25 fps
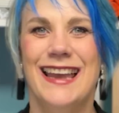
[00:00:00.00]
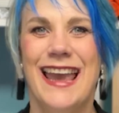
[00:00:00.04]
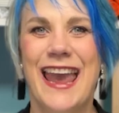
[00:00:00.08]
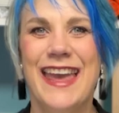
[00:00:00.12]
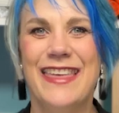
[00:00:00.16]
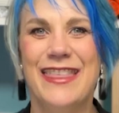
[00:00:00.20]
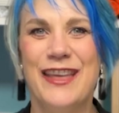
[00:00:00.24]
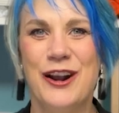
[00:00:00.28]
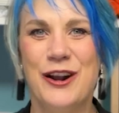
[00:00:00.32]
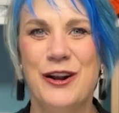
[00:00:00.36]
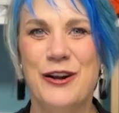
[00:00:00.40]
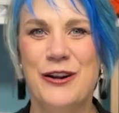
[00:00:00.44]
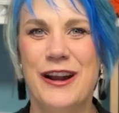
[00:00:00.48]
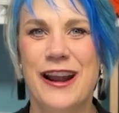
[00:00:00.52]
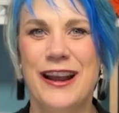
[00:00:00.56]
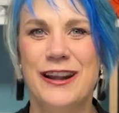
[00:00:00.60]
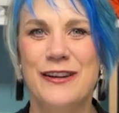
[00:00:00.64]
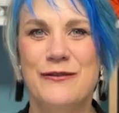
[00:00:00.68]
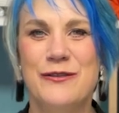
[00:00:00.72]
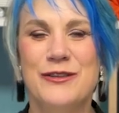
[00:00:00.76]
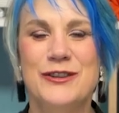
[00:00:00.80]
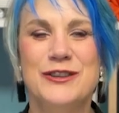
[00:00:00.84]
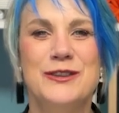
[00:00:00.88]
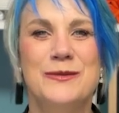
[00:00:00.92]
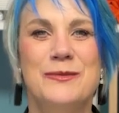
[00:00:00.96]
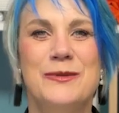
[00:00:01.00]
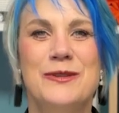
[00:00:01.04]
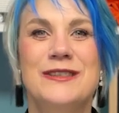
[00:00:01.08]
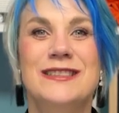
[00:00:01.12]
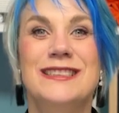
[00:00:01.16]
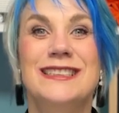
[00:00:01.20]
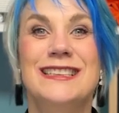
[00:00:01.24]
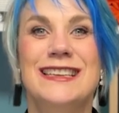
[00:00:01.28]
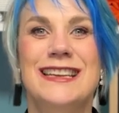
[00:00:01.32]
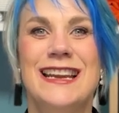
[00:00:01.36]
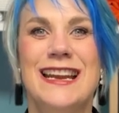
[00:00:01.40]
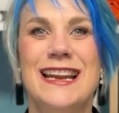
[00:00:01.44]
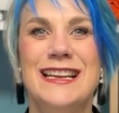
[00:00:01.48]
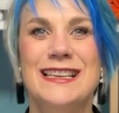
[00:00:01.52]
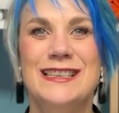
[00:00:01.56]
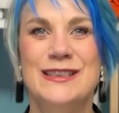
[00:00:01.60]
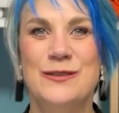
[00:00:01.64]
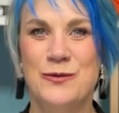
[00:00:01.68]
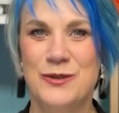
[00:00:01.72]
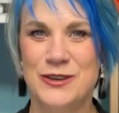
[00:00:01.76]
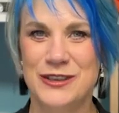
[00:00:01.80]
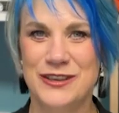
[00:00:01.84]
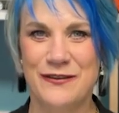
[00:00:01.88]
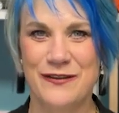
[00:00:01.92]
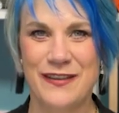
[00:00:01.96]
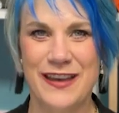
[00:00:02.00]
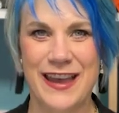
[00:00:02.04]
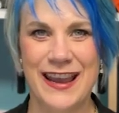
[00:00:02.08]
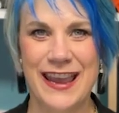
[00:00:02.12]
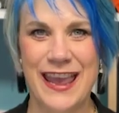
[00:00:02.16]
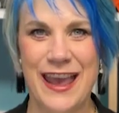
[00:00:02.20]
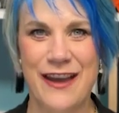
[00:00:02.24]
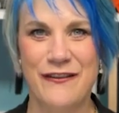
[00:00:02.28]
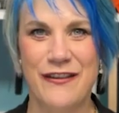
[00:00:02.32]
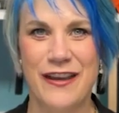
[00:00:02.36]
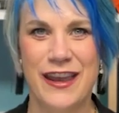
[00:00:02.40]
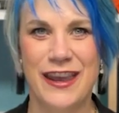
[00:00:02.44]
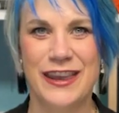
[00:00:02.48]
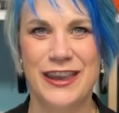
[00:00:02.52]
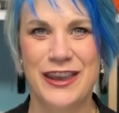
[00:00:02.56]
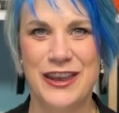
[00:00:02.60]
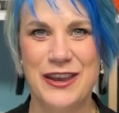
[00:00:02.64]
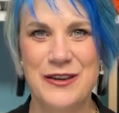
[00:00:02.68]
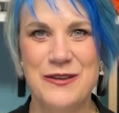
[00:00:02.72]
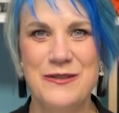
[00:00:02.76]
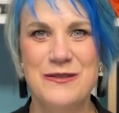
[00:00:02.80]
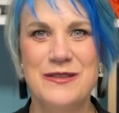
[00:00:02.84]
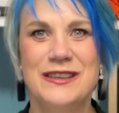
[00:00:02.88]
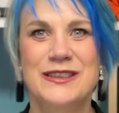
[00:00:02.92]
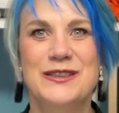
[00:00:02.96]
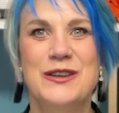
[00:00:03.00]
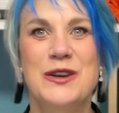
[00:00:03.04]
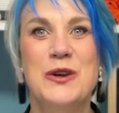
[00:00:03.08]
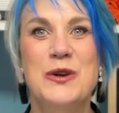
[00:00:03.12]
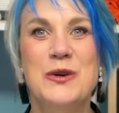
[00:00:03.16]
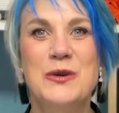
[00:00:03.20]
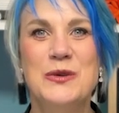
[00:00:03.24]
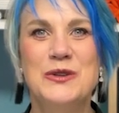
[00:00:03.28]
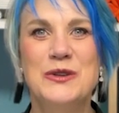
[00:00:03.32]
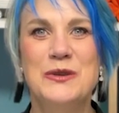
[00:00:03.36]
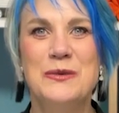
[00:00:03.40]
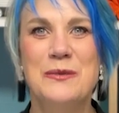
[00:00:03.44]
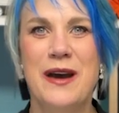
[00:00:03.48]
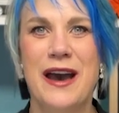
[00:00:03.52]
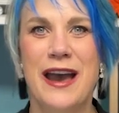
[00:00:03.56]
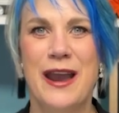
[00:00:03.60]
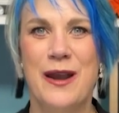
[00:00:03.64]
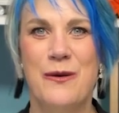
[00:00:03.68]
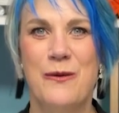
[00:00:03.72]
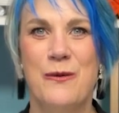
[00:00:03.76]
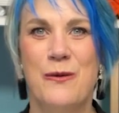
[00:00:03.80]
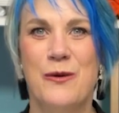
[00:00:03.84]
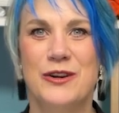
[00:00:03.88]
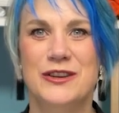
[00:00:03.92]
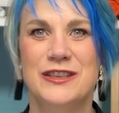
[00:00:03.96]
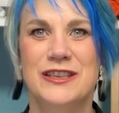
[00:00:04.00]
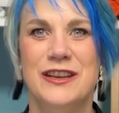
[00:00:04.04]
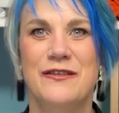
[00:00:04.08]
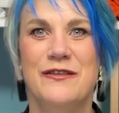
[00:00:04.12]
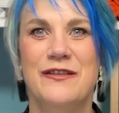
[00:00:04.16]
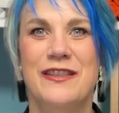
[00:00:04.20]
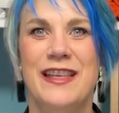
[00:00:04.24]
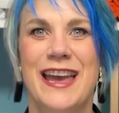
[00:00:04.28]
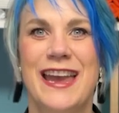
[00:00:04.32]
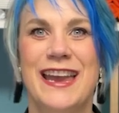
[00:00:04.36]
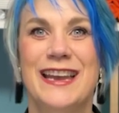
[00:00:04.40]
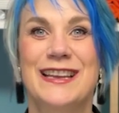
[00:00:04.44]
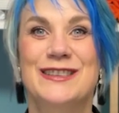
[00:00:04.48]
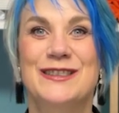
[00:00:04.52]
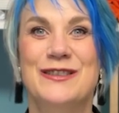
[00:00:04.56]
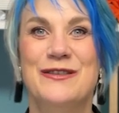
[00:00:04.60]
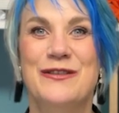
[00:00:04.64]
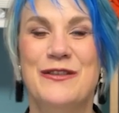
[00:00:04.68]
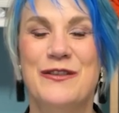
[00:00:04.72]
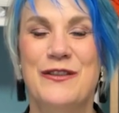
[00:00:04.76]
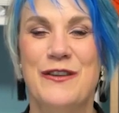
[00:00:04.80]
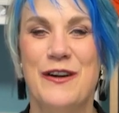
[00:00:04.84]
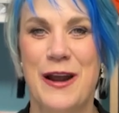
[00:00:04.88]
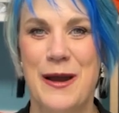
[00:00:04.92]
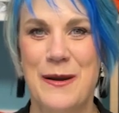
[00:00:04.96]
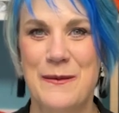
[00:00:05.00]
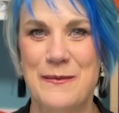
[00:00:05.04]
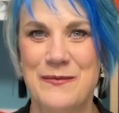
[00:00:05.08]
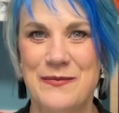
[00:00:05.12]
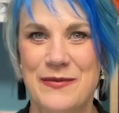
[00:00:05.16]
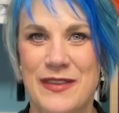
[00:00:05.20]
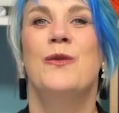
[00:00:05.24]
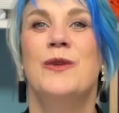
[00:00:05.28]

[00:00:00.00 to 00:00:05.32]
Hey there, creative worshipers. Today's worship flag F A Q is who to buy worship flags from.